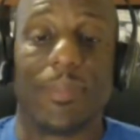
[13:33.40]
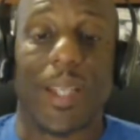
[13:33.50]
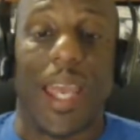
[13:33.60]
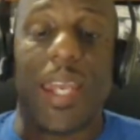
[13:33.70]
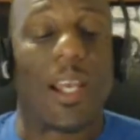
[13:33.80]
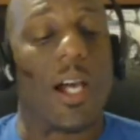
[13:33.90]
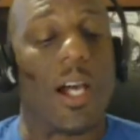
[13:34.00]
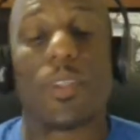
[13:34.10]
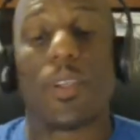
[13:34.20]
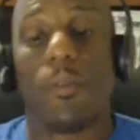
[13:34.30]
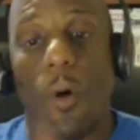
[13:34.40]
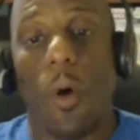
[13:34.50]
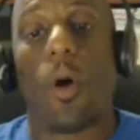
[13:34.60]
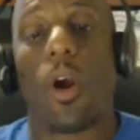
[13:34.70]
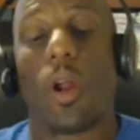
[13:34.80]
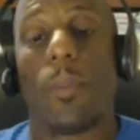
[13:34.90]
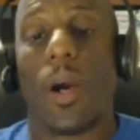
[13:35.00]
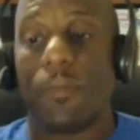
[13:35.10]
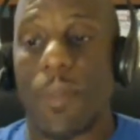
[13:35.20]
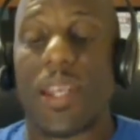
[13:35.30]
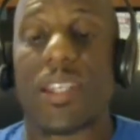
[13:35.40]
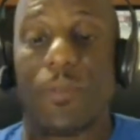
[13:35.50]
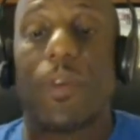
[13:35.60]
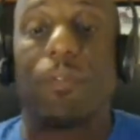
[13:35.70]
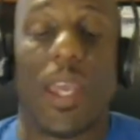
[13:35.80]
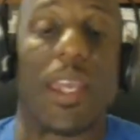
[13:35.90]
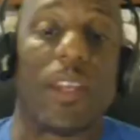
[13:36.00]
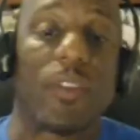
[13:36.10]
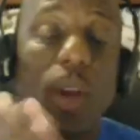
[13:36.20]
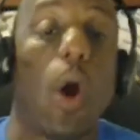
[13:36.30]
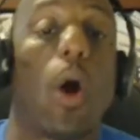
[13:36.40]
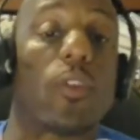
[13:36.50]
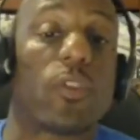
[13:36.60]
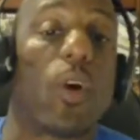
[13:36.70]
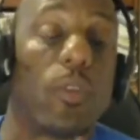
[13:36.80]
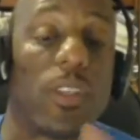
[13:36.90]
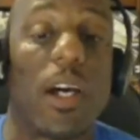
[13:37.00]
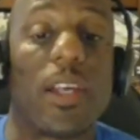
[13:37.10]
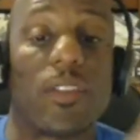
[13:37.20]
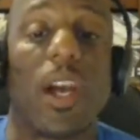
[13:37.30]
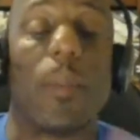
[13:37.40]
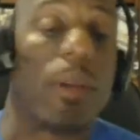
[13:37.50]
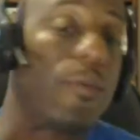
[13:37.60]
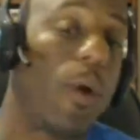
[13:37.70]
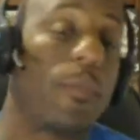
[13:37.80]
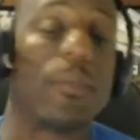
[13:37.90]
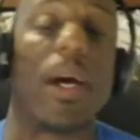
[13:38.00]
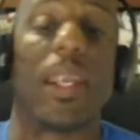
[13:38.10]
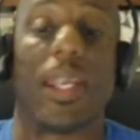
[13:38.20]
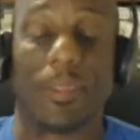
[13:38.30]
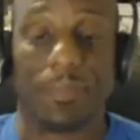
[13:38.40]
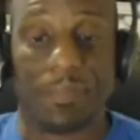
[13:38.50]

And it comes in the form of many different things, and also does come in the form of money.